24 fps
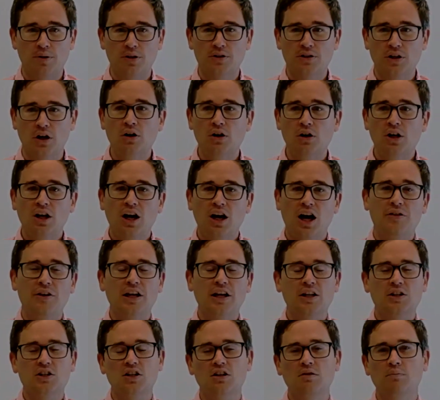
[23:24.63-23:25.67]
And so I
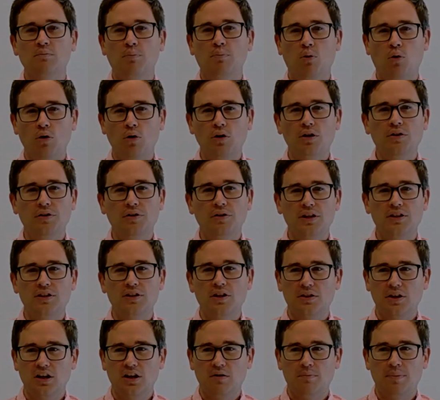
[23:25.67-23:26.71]
think it's an important thing to
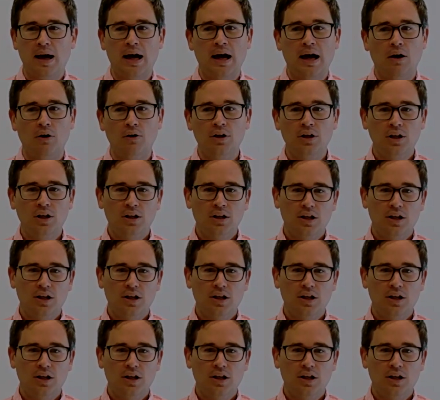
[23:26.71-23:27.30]
think about